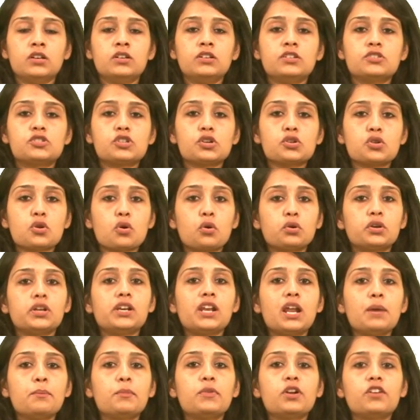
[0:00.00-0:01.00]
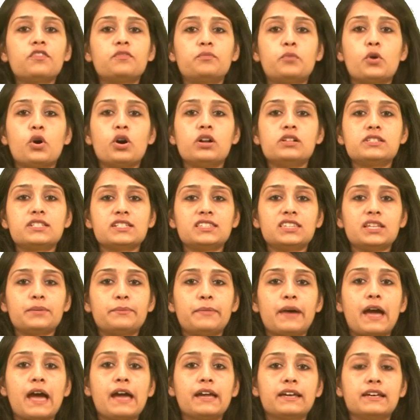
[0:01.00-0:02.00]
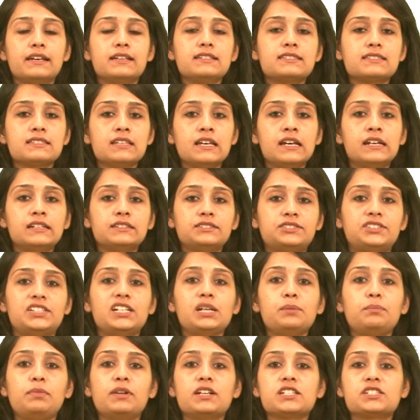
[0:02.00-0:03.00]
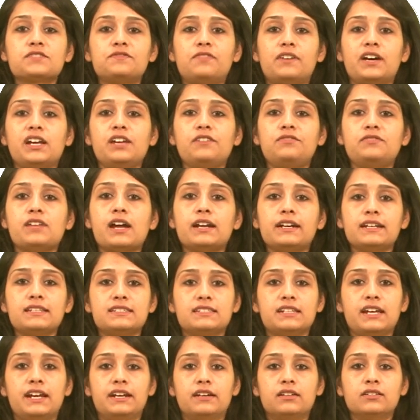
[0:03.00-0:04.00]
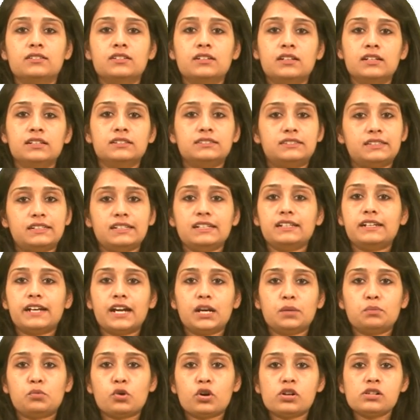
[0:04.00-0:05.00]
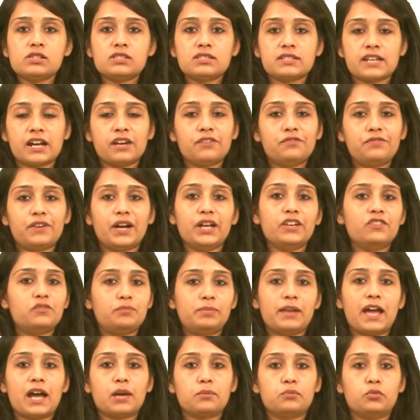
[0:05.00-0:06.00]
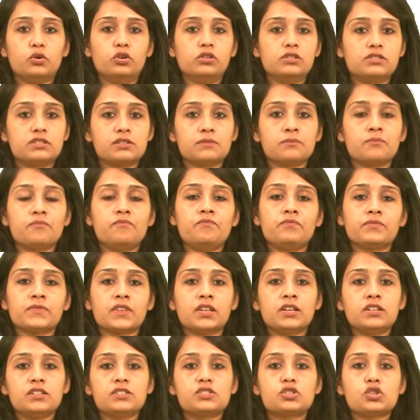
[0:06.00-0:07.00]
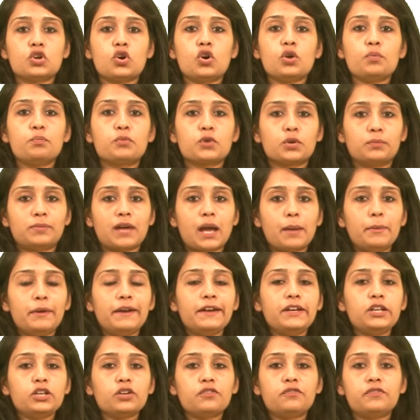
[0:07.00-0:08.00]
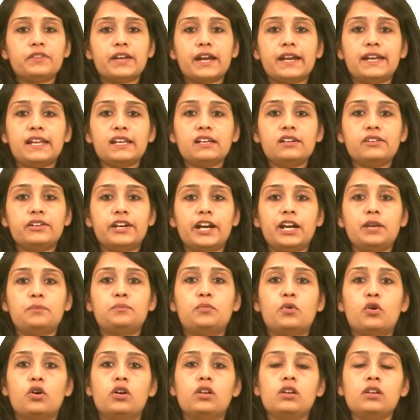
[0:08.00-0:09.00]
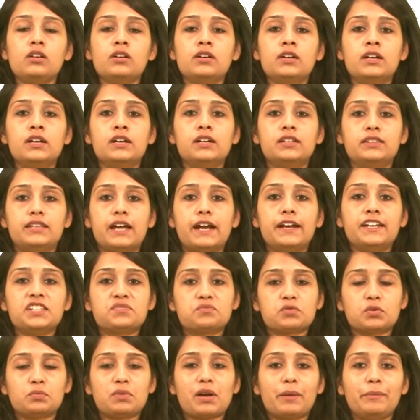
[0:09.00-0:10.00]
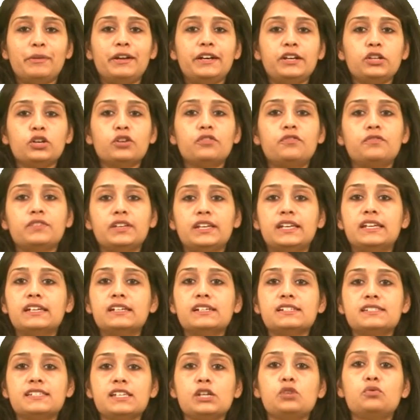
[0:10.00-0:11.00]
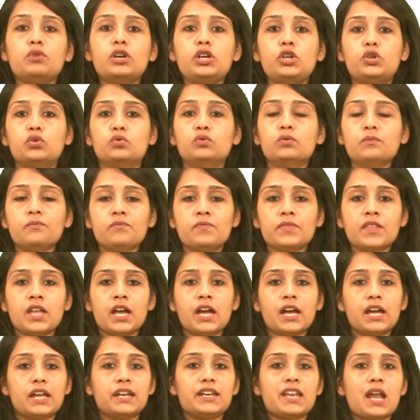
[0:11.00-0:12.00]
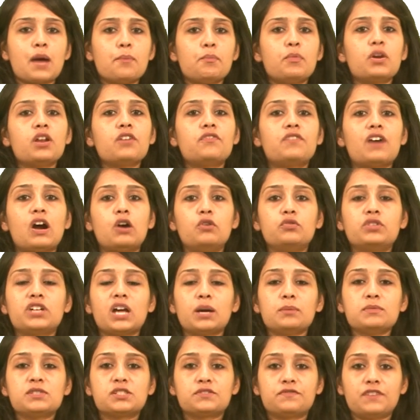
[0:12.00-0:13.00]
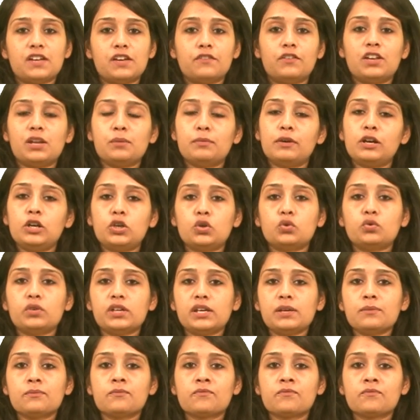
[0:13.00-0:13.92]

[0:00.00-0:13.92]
So, total number of balls in the bag is 3 plus 5, that is 8. 3 red balls and 5 black balls. So, probability of getting red ball, that is probability of E, is equal to number of outcomes favorable to E,